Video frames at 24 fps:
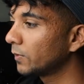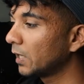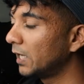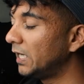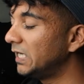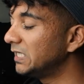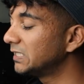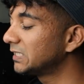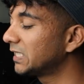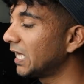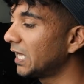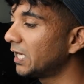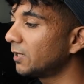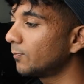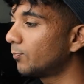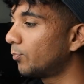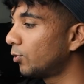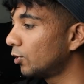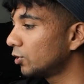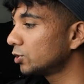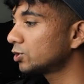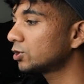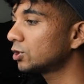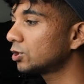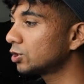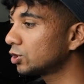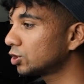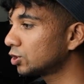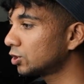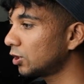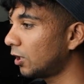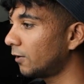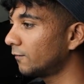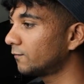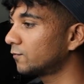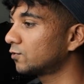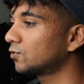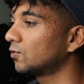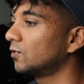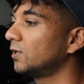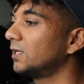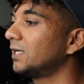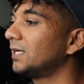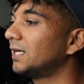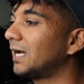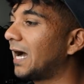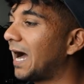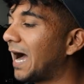he's getting pushed and shoved. So
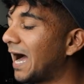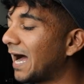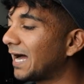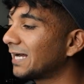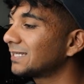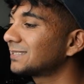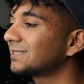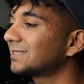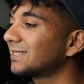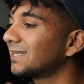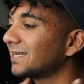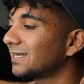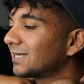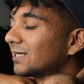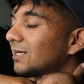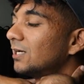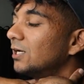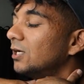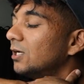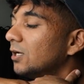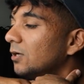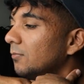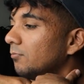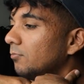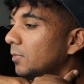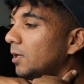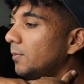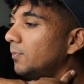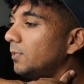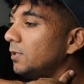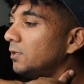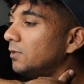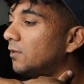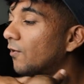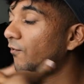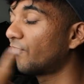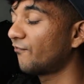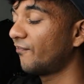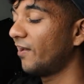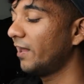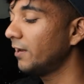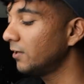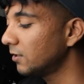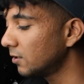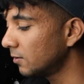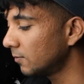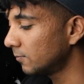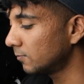he has to like maybe
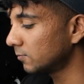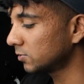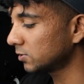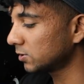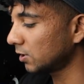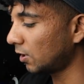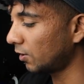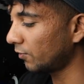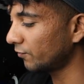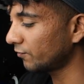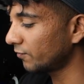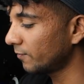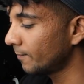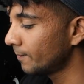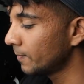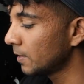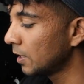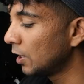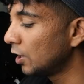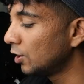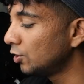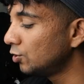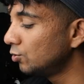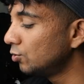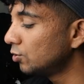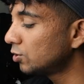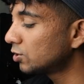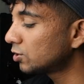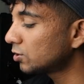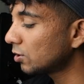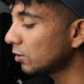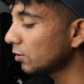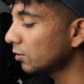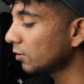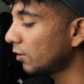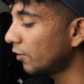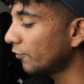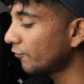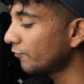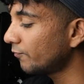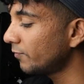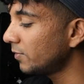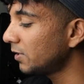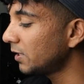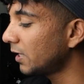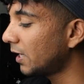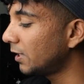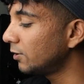defend himself. You still love
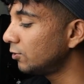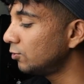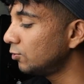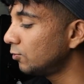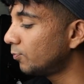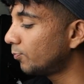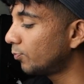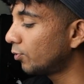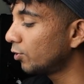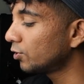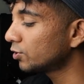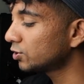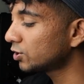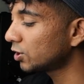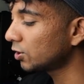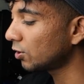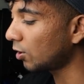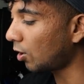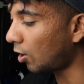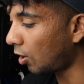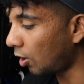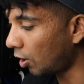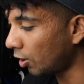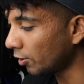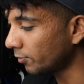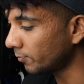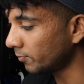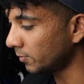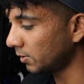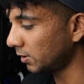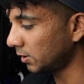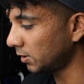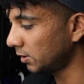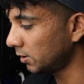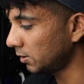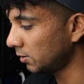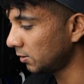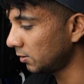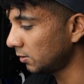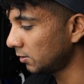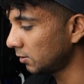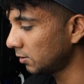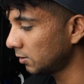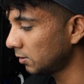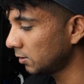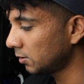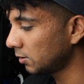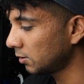me and you push it on me.
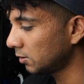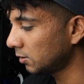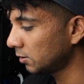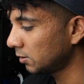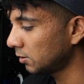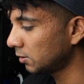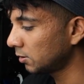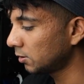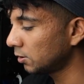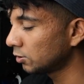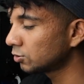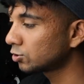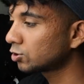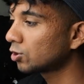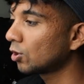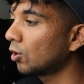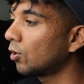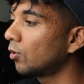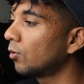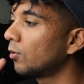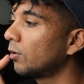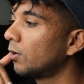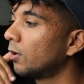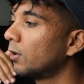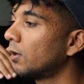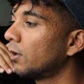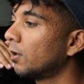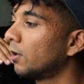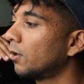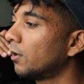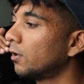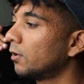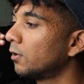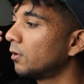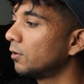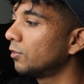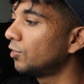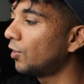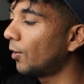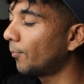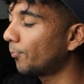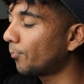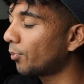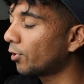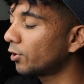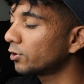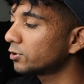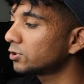So, the
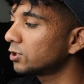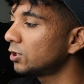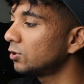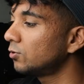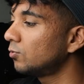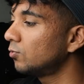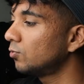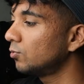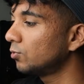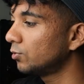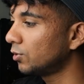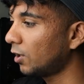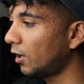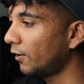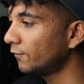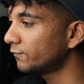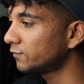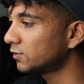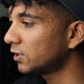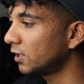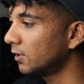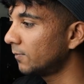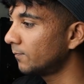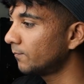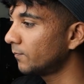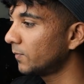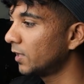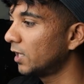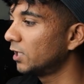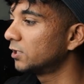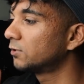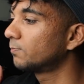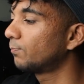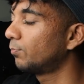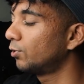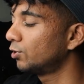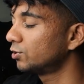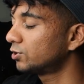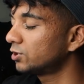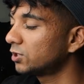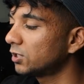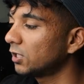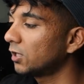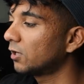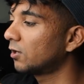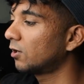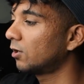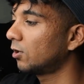person who loves him is
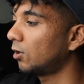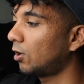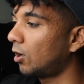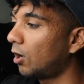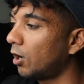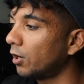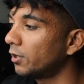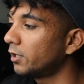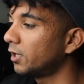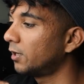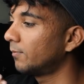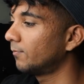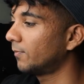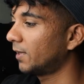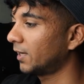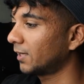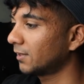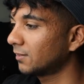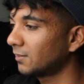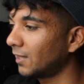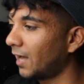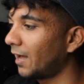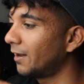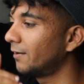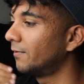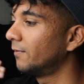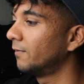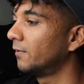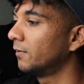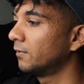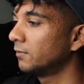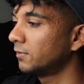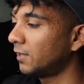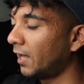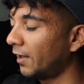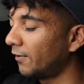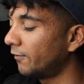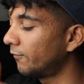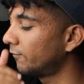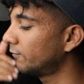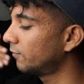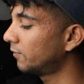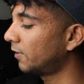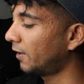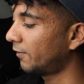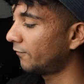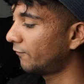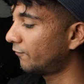pushing it on him, like that
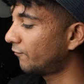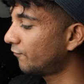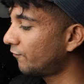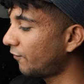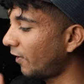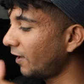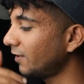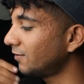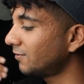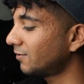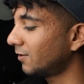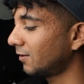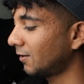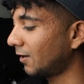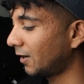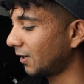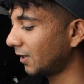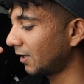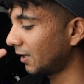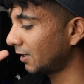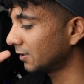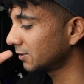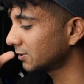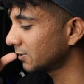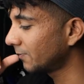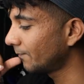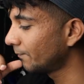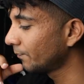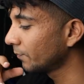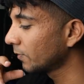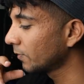fighting, I guess.